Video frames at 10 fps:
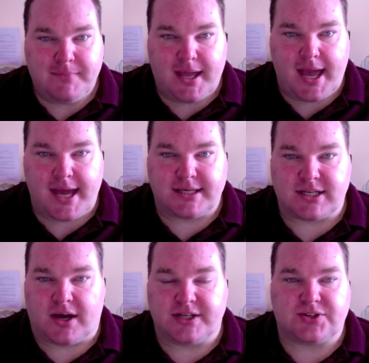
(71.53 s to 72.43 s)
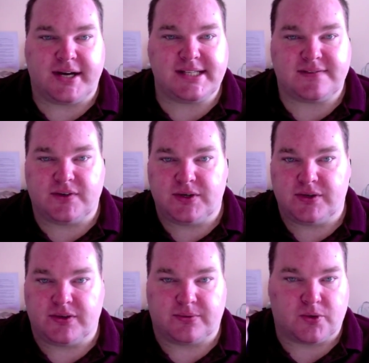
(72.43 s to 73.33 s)
and I transfer
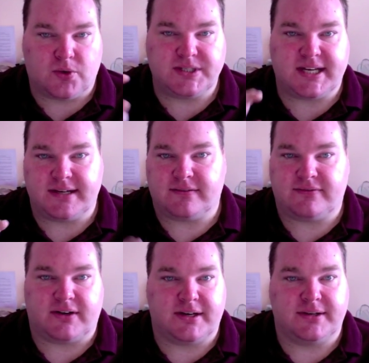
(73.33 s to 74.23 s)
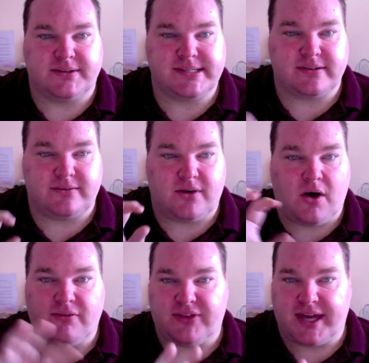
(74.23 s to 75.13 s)
the raw data files
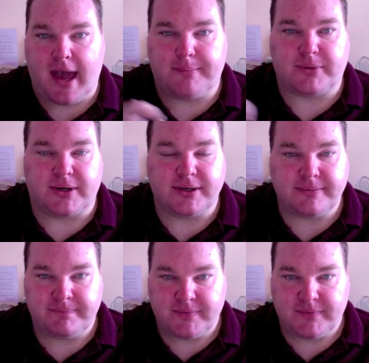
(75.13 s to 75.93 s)
off the camera